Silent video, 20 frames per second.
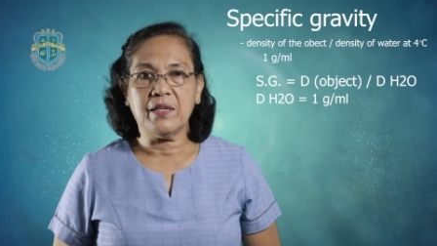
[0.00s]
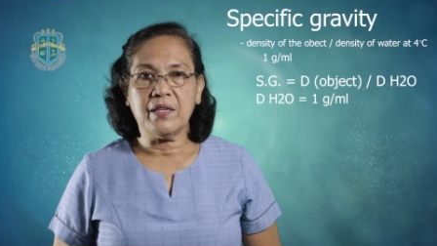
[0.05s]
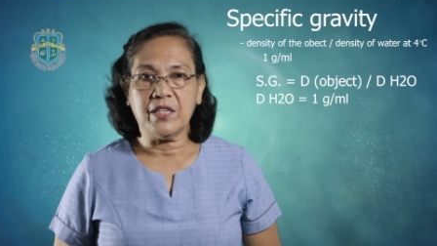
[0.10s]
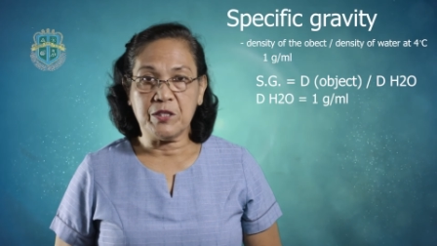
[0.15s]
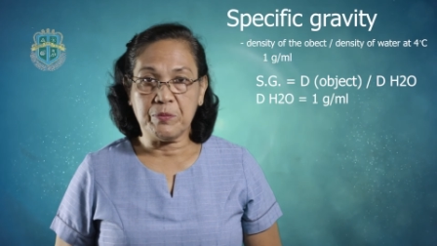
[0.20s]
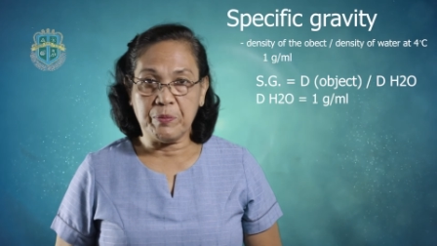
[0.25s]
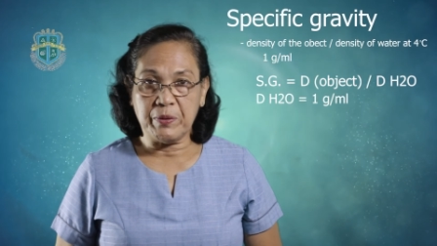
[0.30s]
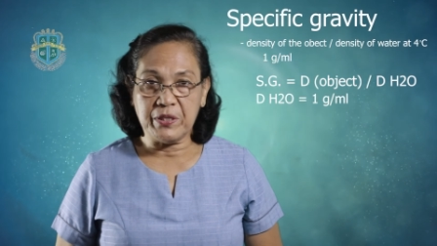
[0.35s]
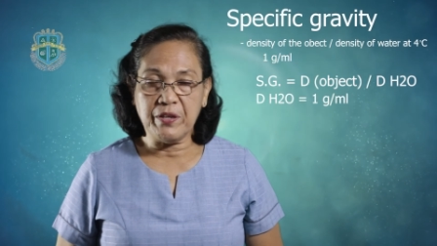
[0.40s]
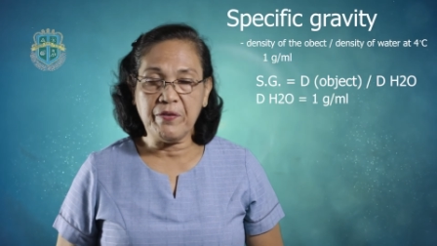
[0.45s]
The
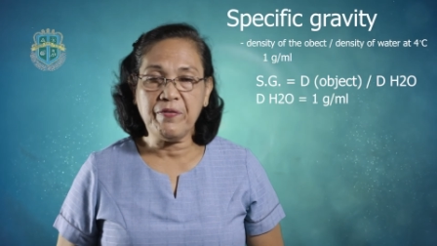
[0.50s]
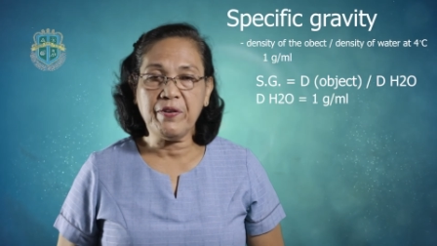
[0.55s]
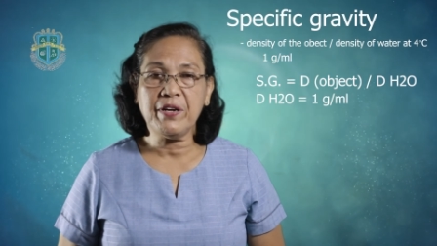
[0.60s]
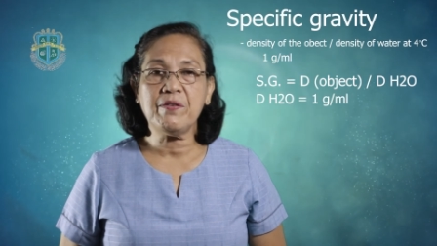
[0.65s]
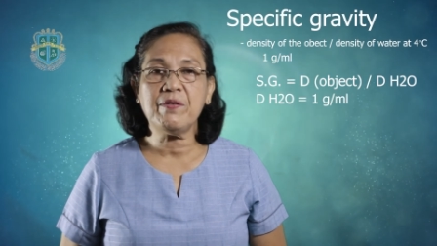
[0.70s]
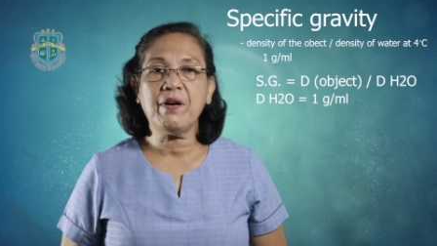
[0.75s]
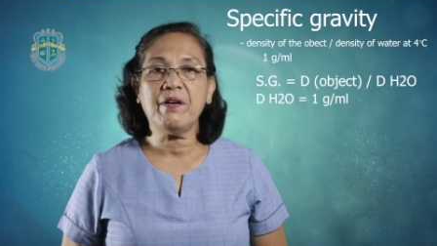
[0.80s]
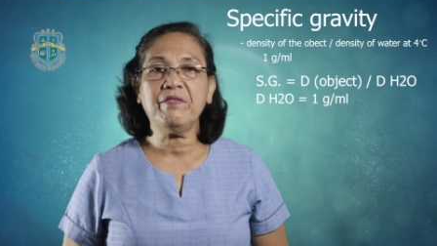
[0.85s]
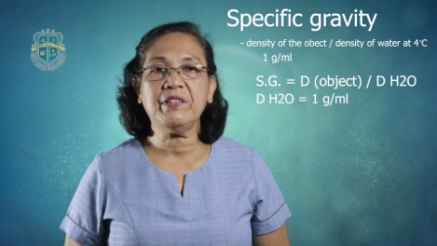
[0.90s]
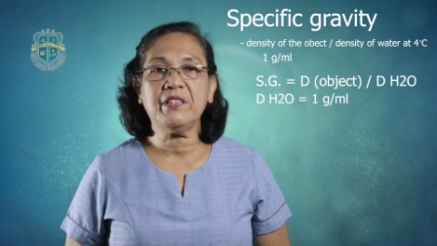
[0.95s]
specific
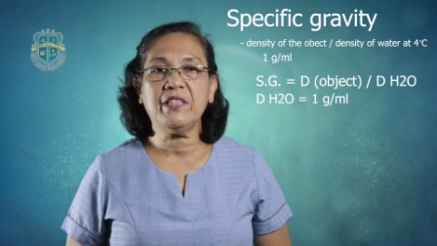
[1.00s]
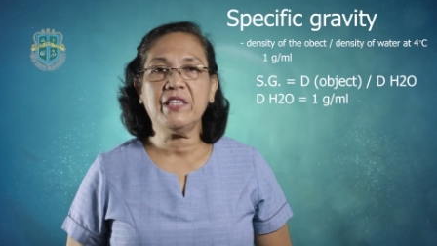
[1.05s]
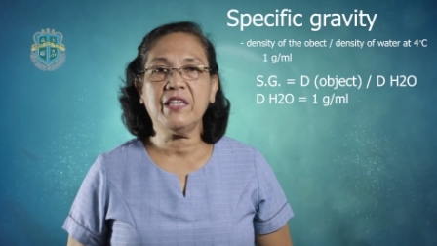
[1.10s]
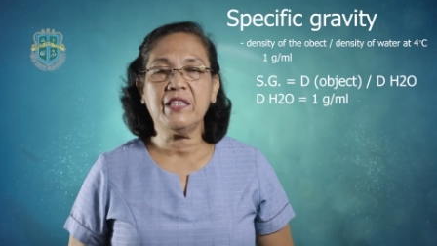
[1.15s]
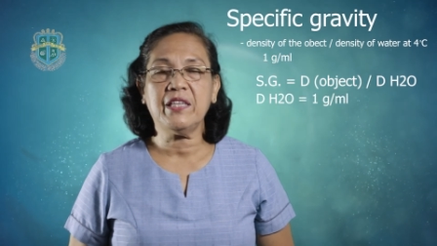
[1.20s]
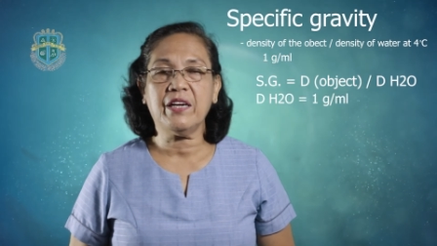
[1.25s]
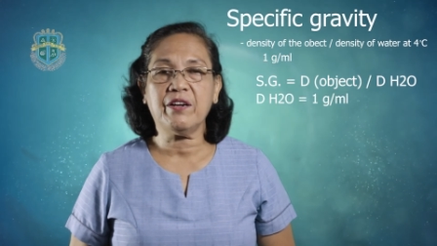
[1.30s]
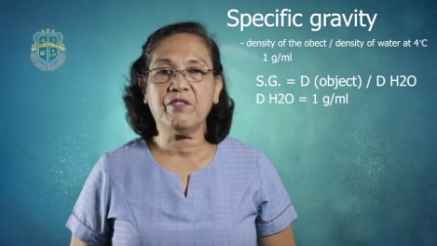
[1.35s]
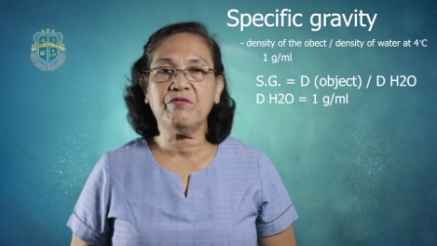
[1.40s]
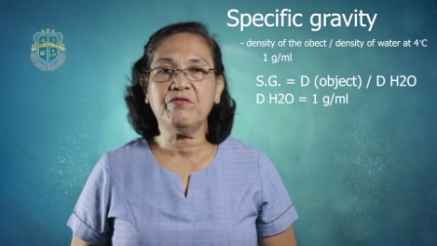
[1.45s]
gravity
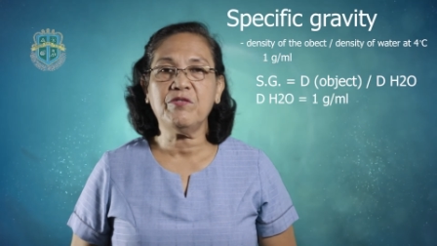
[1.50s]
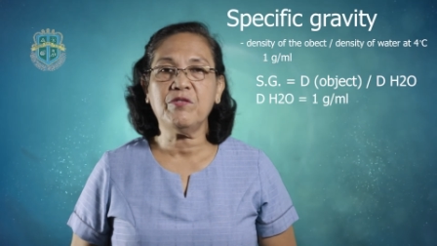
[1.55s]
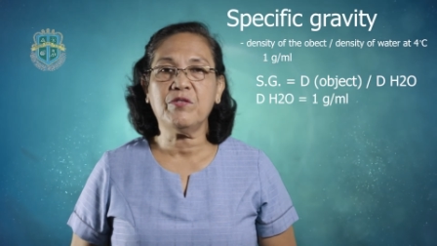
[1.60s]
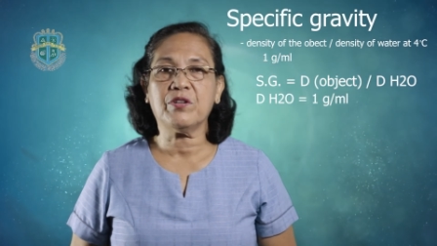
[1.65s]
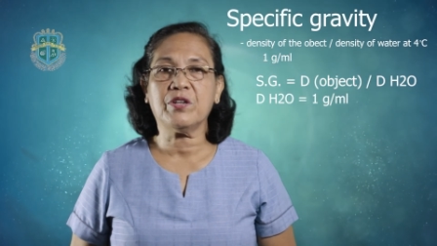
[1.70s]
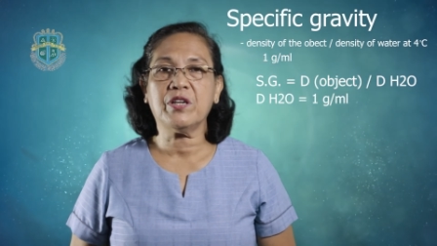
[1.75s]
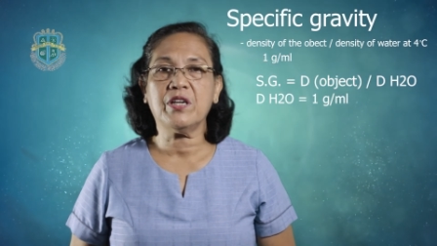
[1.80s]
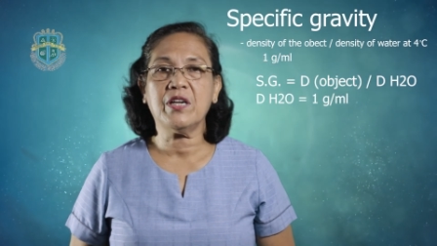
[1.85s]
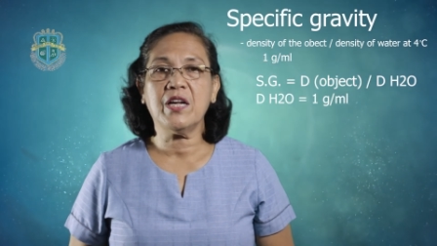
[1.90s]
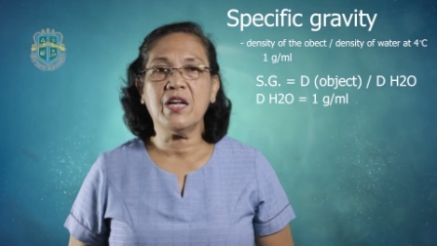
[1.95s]

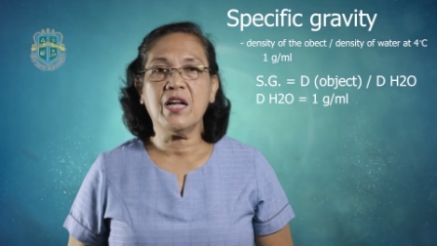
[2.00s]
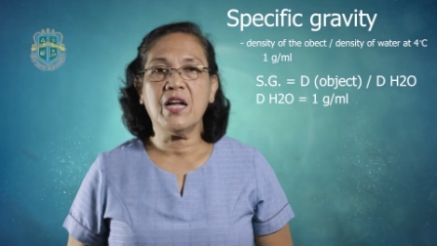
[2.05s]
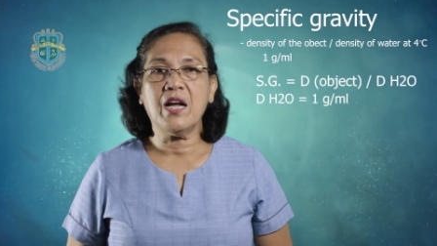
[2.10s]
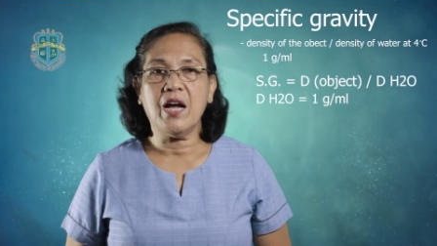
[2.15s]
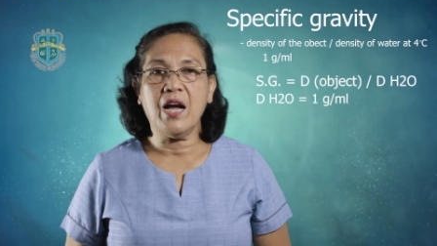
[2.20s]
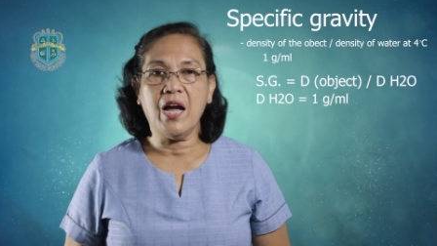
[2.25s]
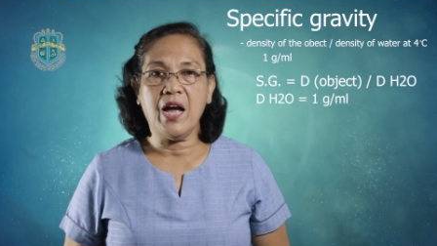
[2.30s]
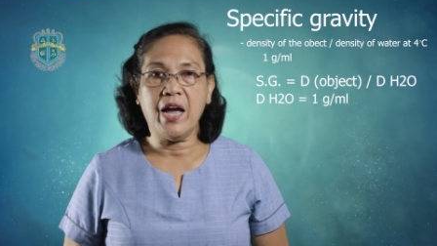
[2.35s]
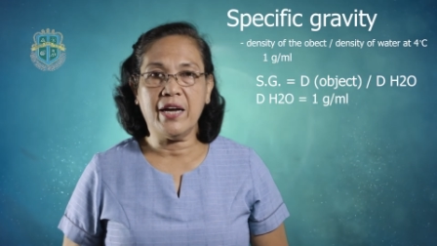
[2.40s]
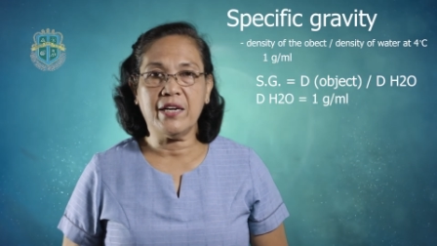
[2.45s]
therefore
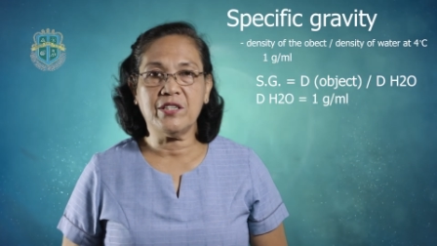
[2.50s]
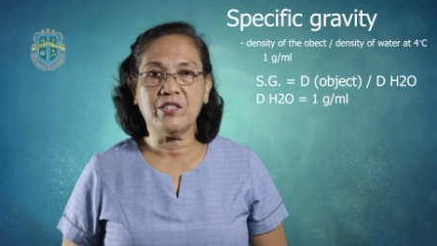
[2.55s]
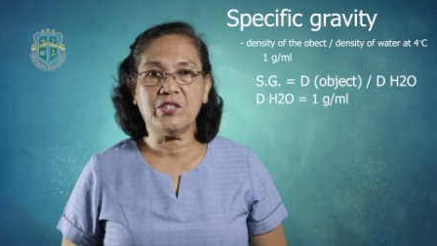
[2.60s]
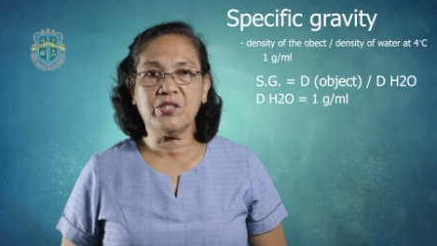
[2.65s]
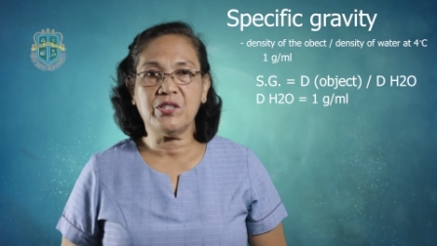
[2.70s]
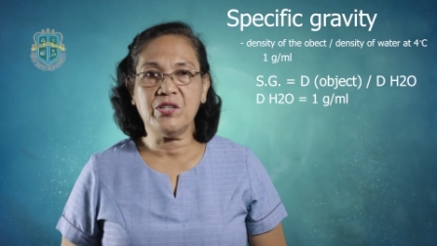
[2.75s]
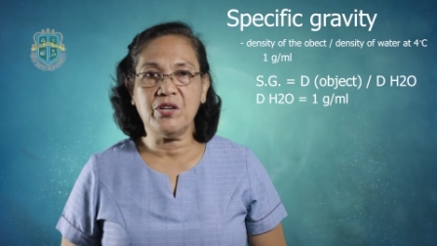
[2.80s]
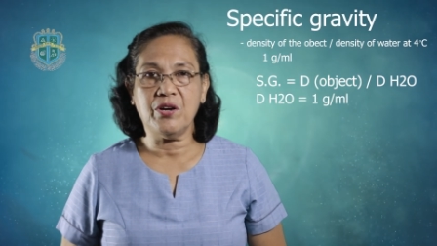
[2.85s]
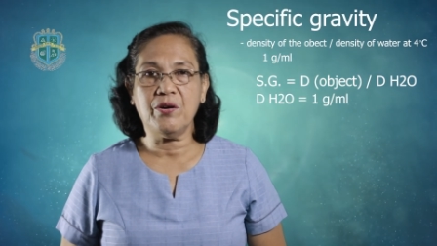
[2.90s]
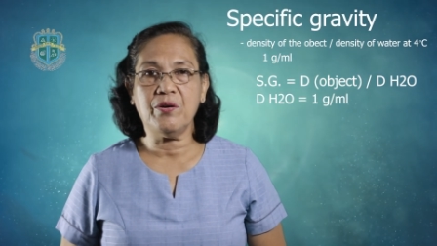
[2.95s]

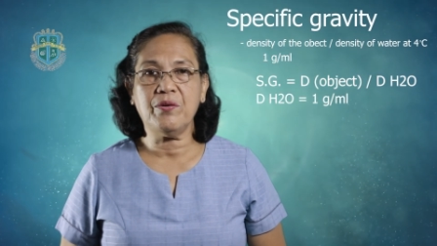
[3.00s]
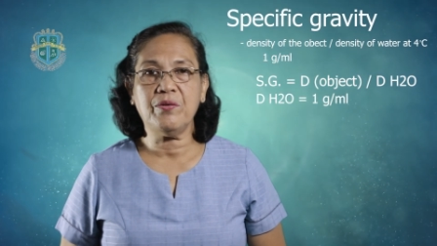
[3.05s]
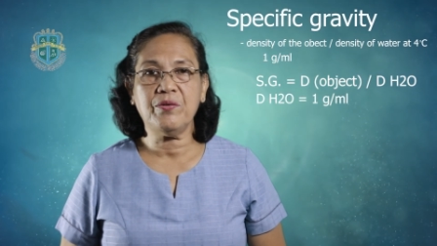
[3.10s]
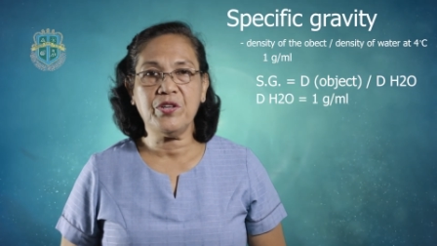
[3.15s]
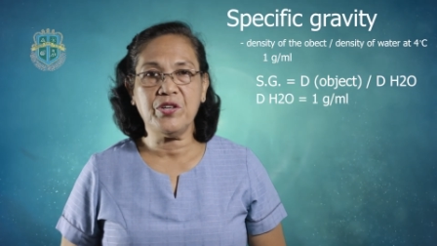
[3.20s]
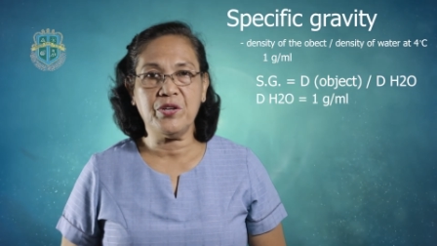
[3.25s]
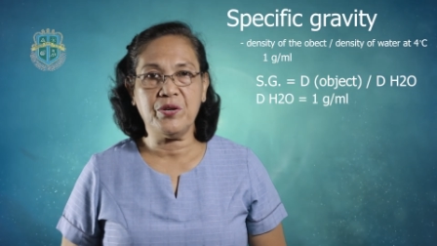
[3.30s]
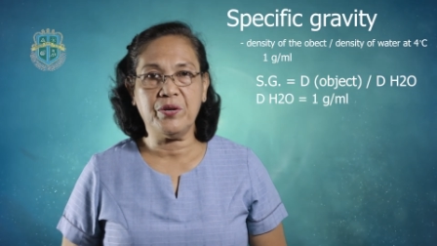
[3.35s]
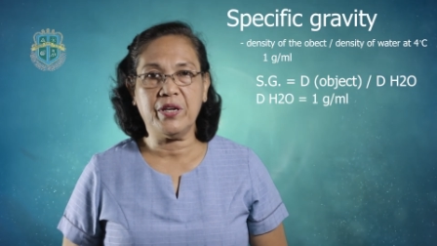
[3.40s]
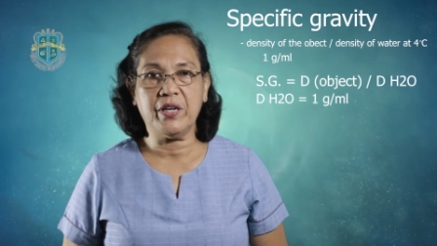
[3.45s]
has no
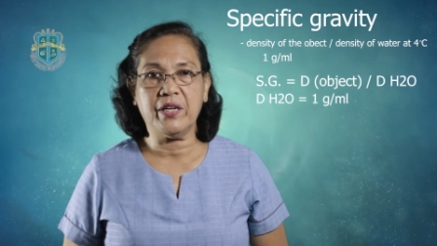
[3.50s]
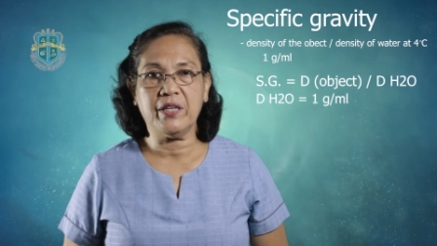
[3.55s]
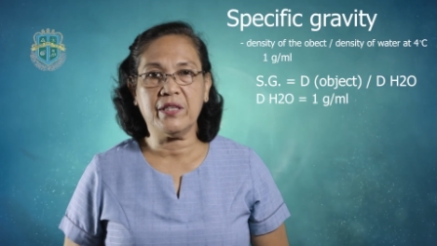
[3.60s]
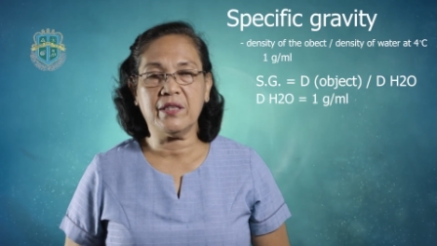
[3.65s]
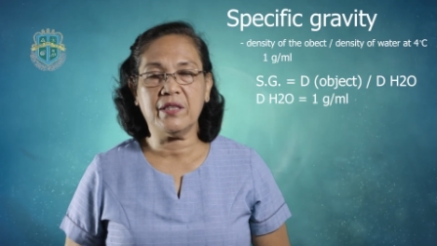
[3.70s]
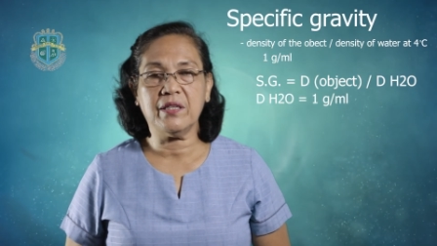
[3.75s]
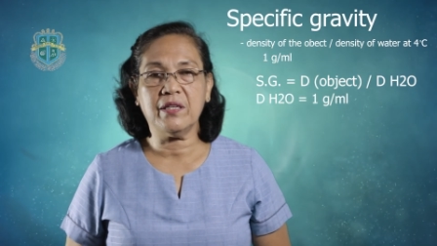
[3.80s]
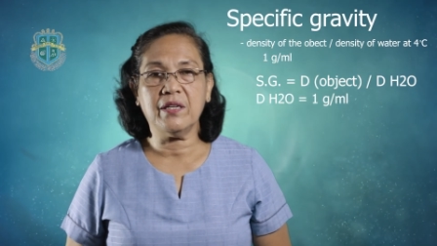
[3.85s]
unit